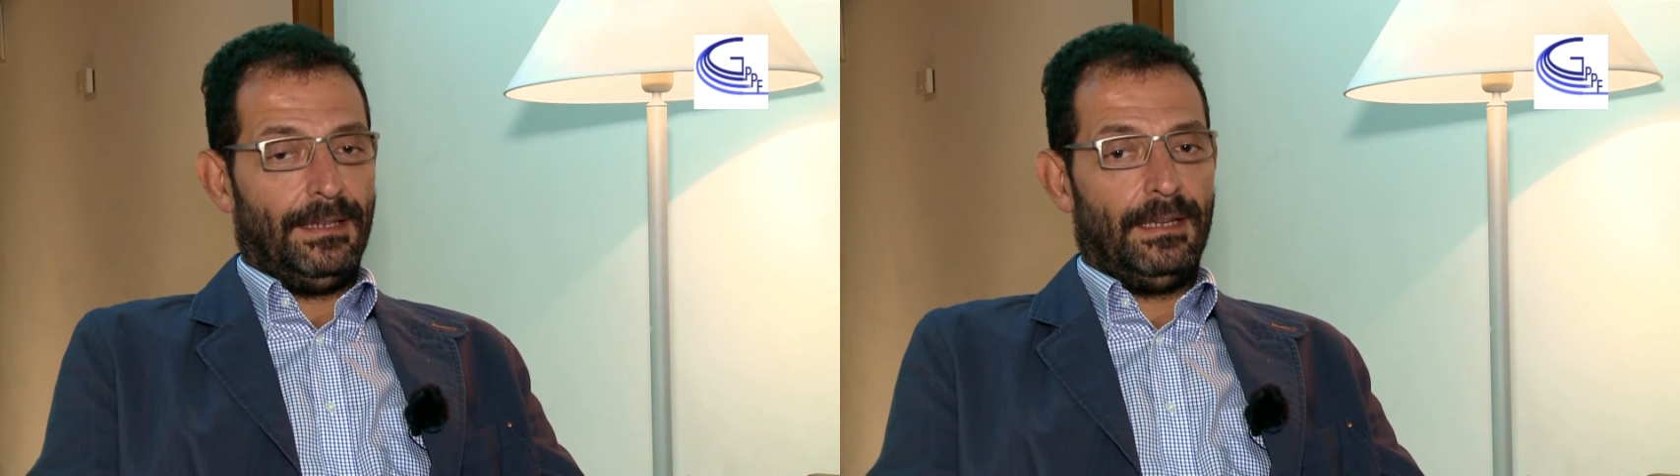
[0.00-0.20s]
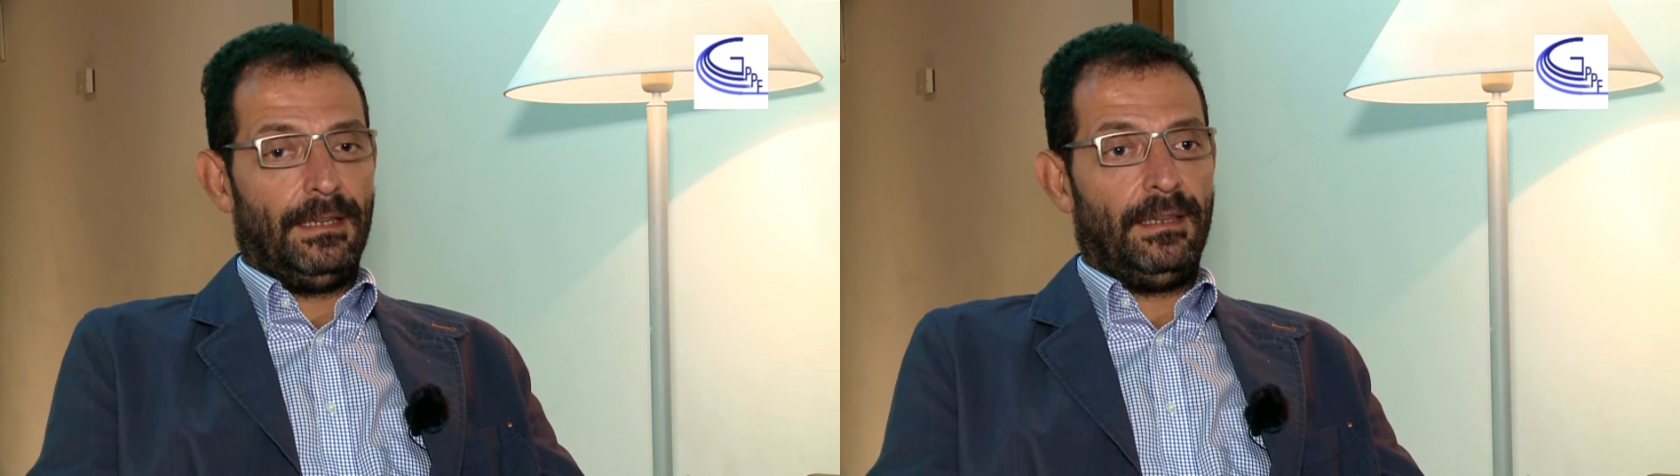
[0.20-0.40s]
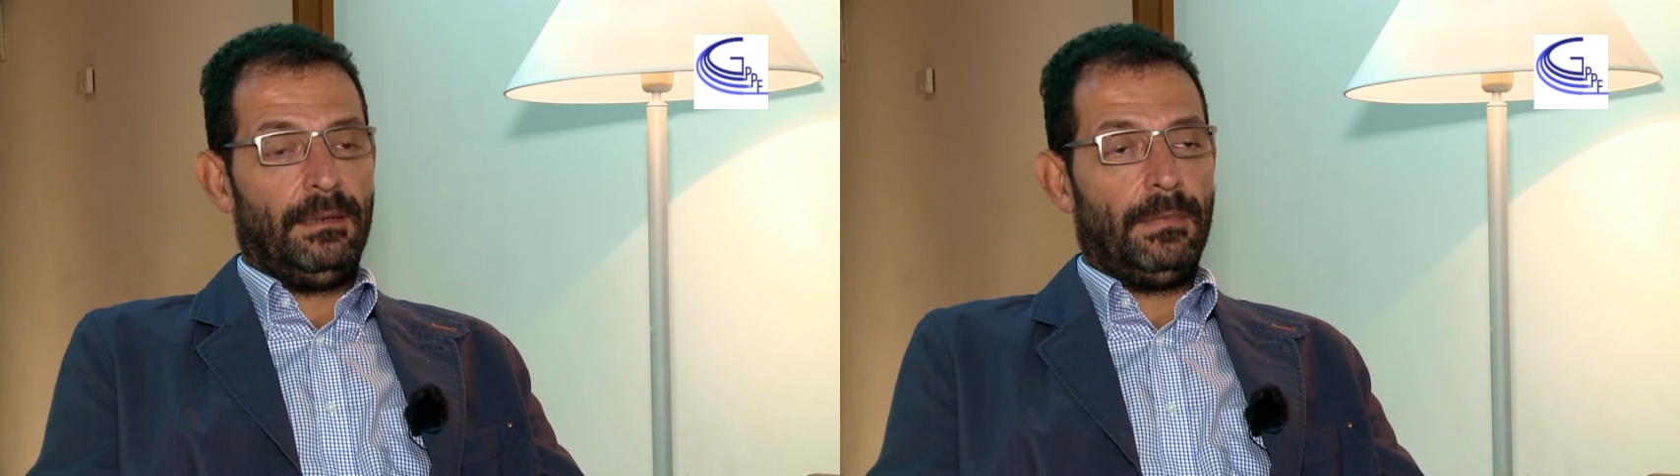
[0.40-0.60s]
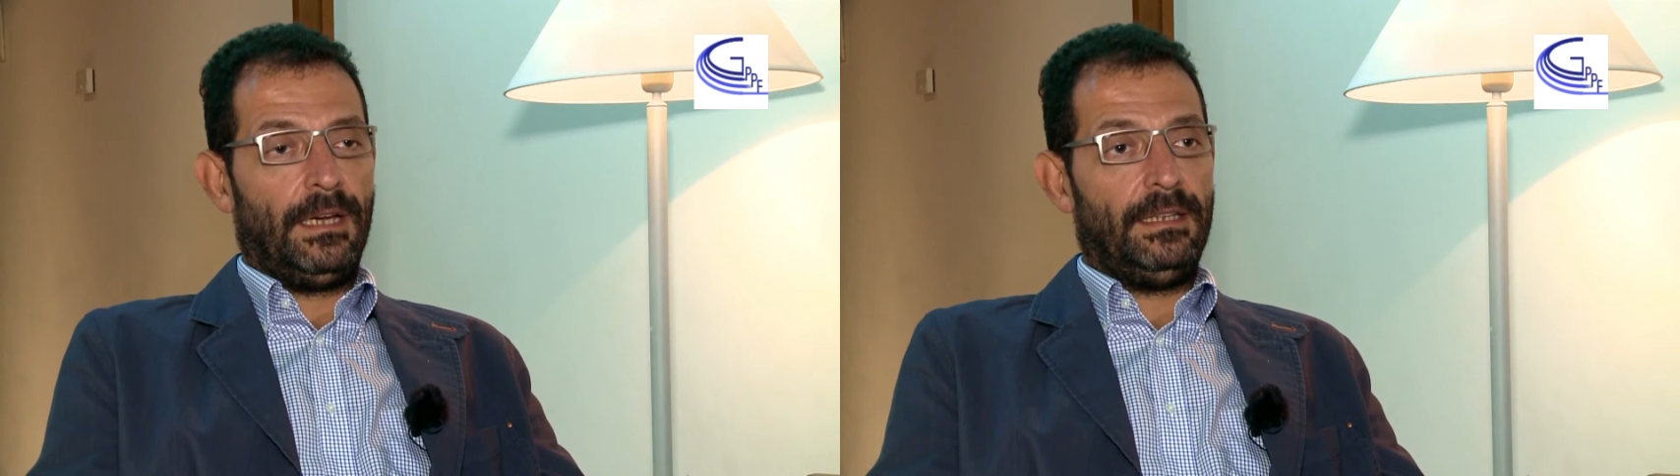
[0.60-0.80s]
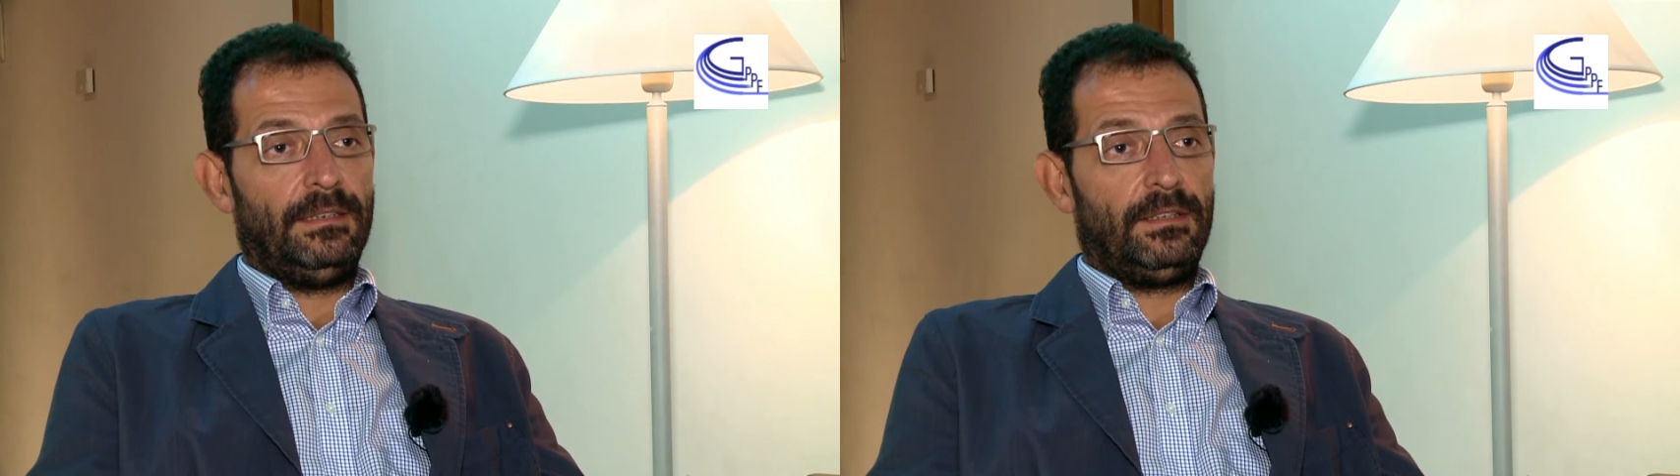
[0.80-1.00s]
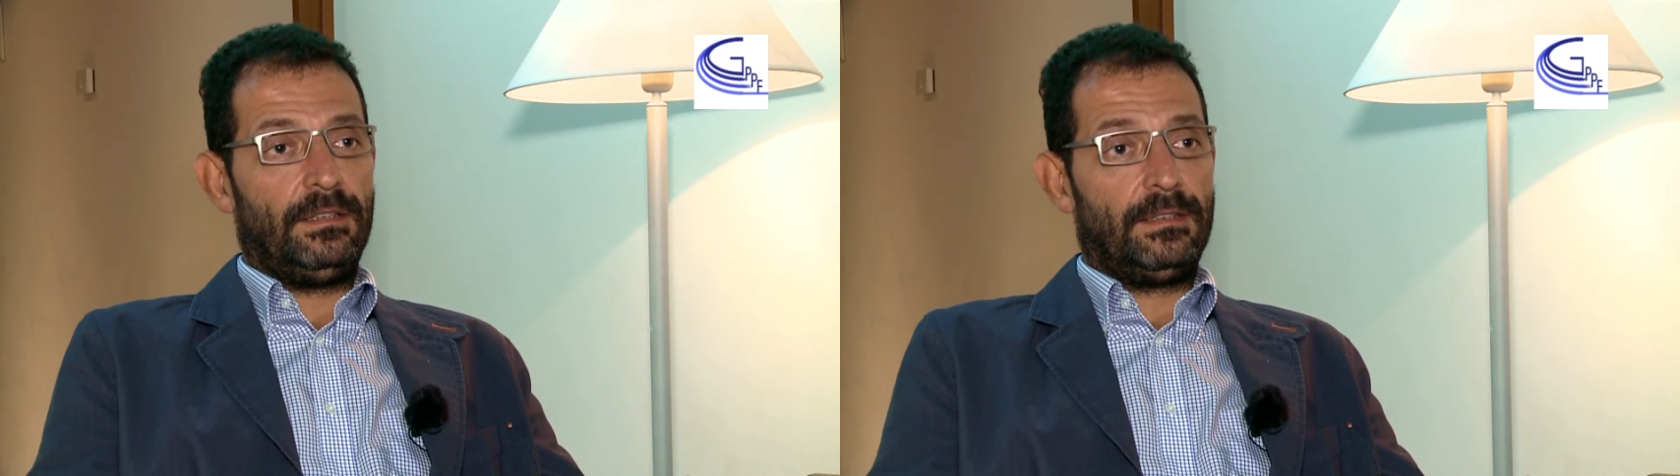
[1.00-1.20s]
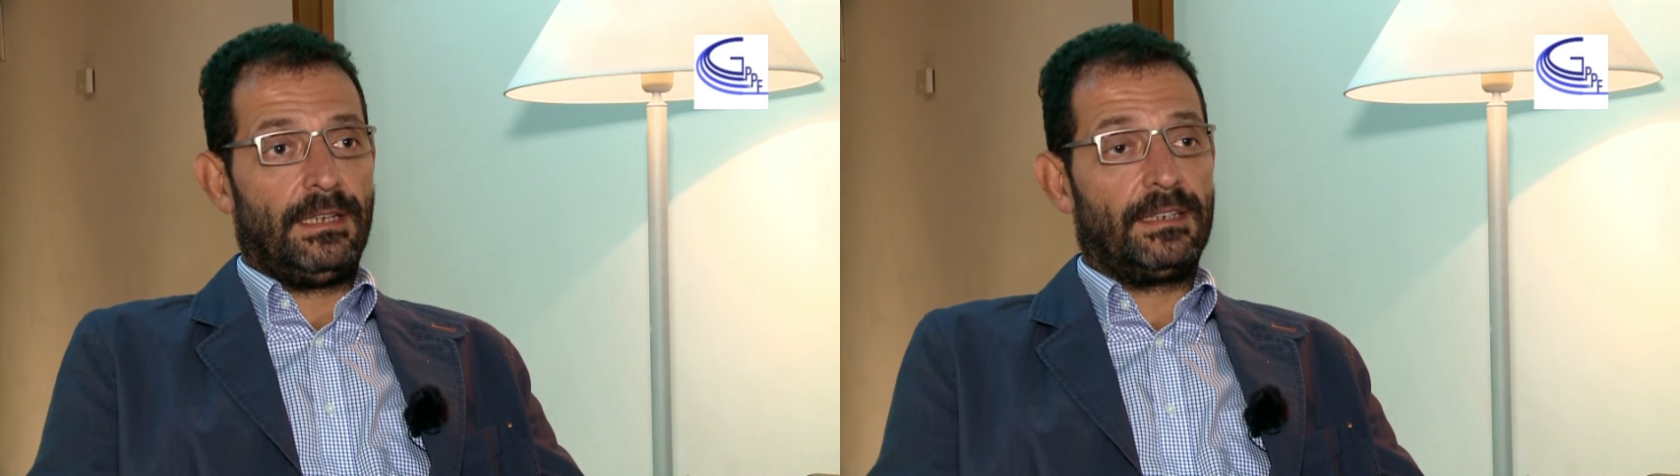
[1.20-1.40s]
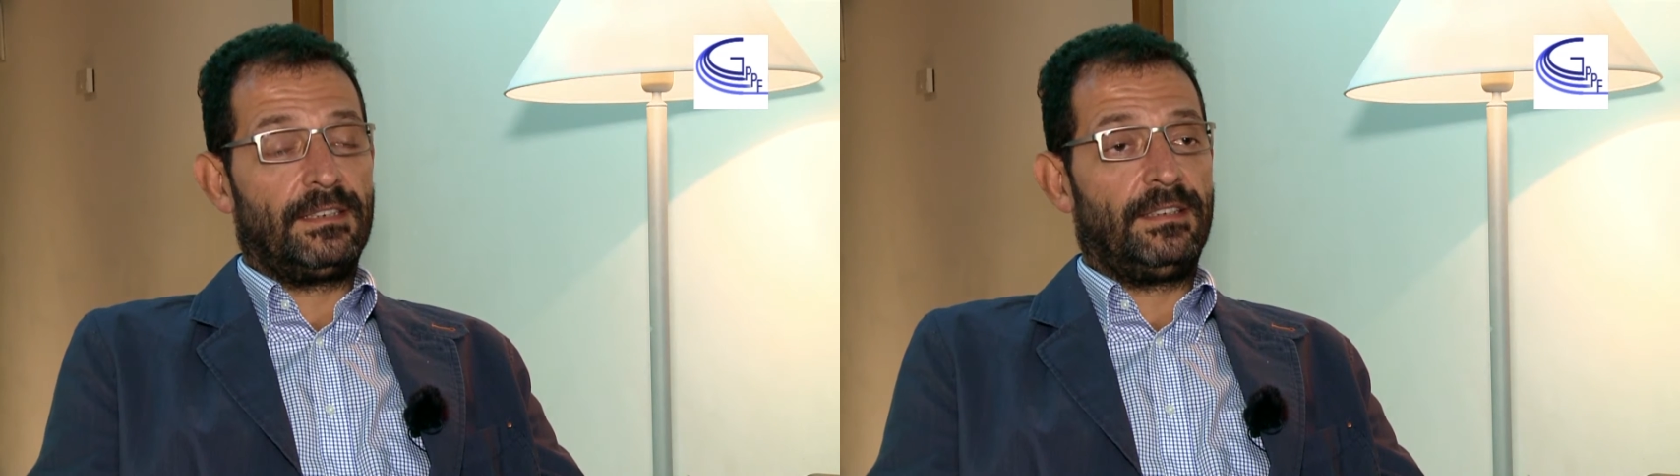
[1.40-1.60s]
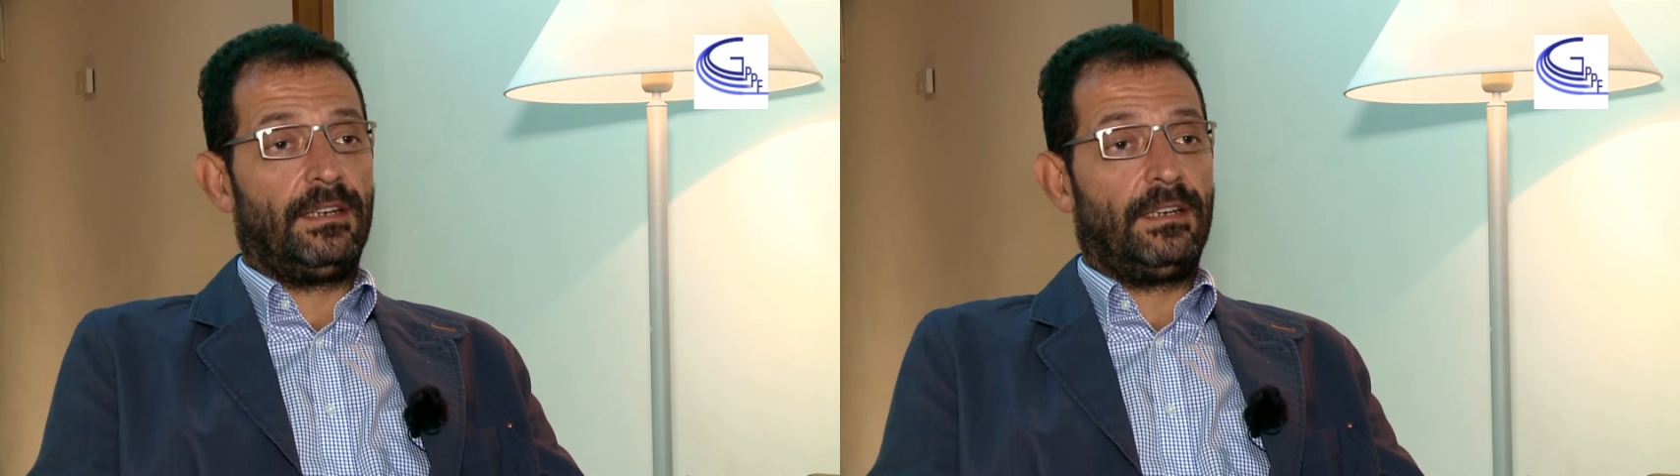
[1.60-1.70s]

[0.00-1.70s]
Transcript: Uh, they mind taxes